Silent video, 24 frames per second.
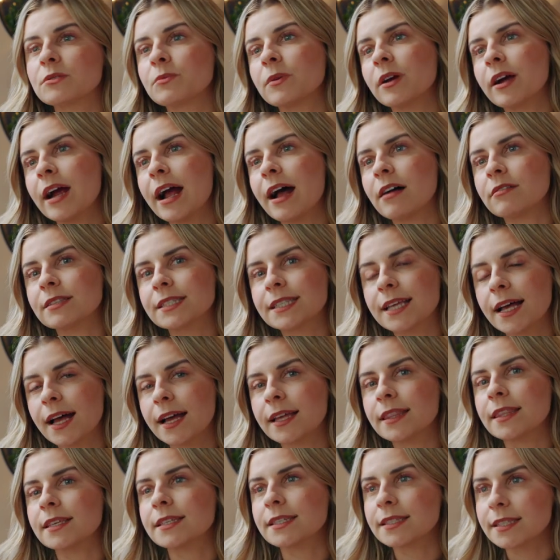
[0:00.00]
we are
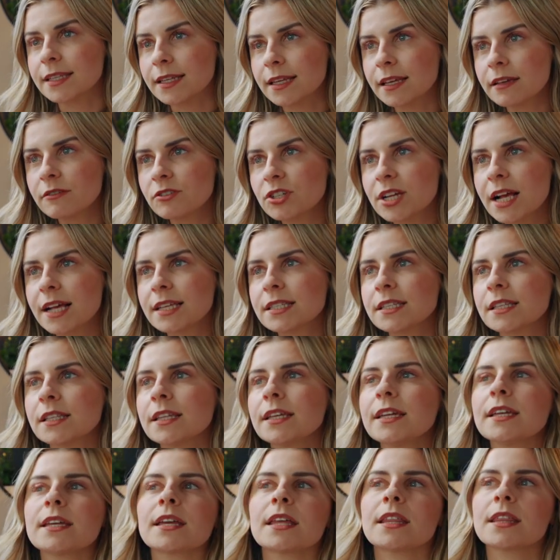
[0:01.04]
outside the city of Shasta
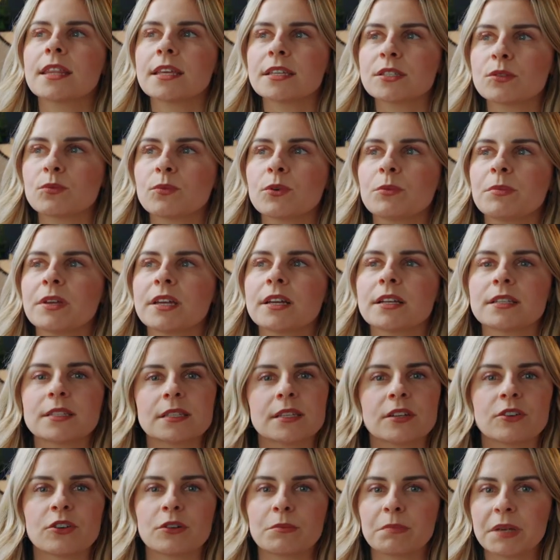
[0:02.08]
Lake, this will be
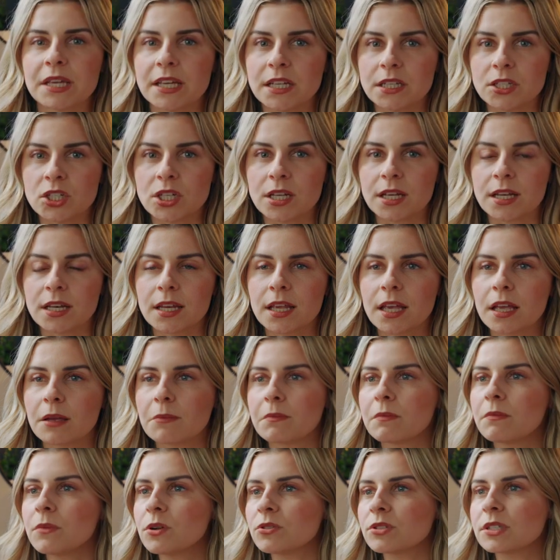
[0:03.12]
considered
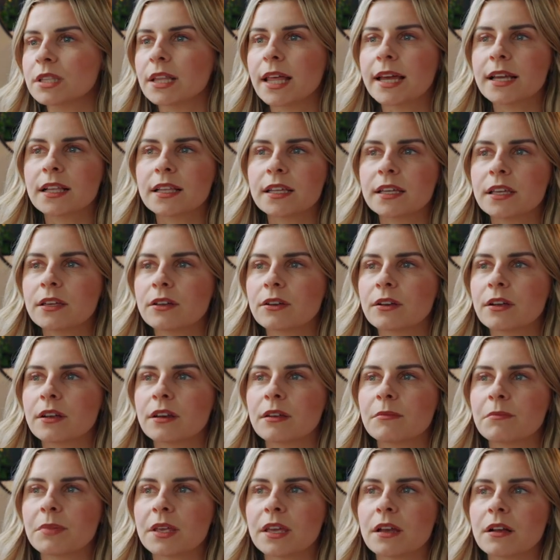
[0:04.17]
PG&E. Most likely you're
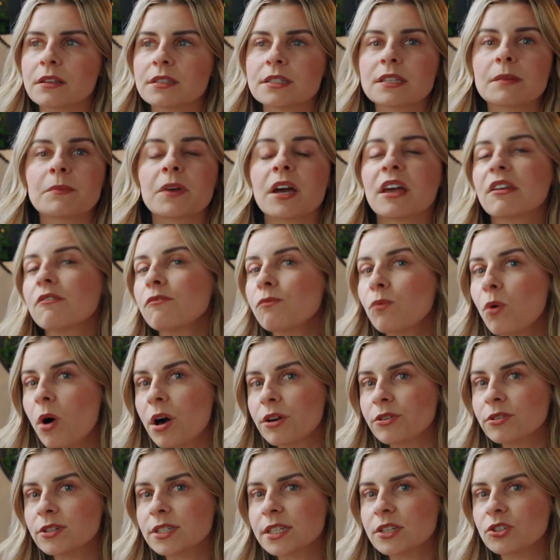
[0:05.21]
going to be on some kind of
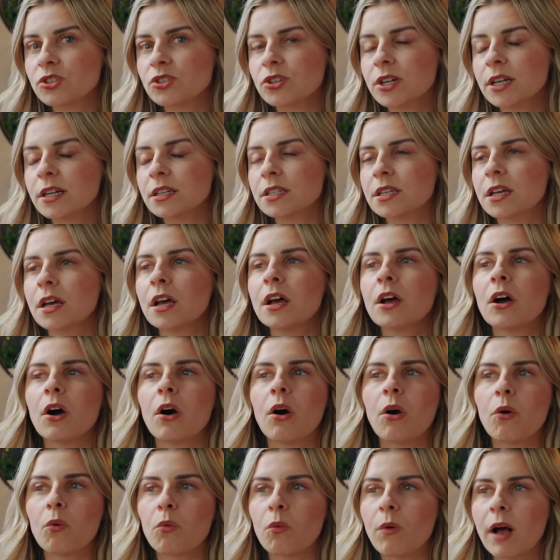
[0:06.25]
water district,
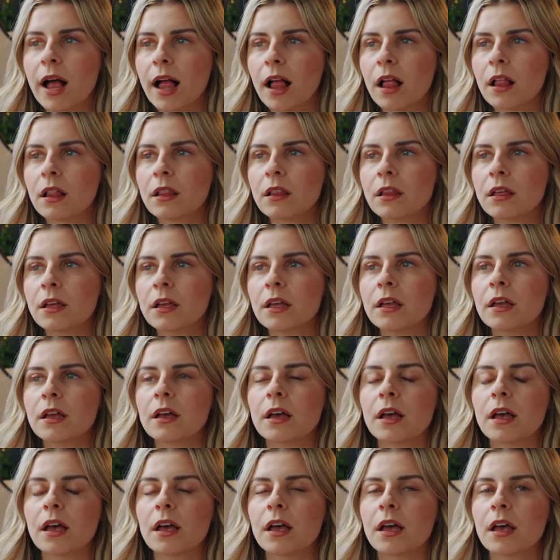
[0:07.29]
a well,
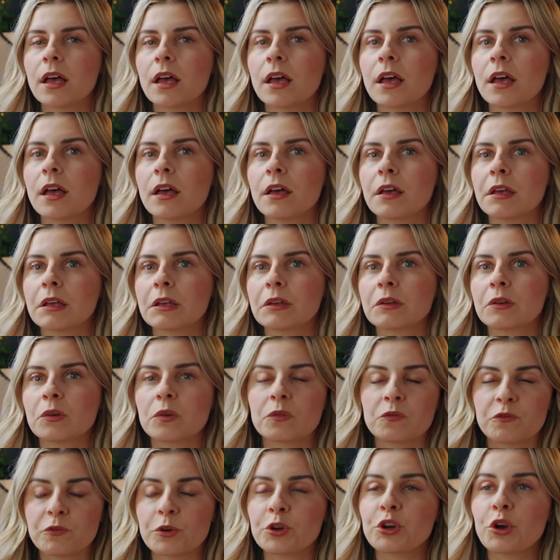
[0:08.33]

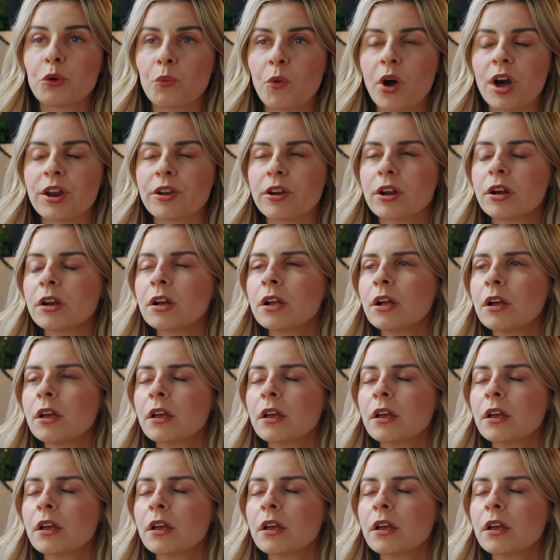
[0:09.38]
for your water,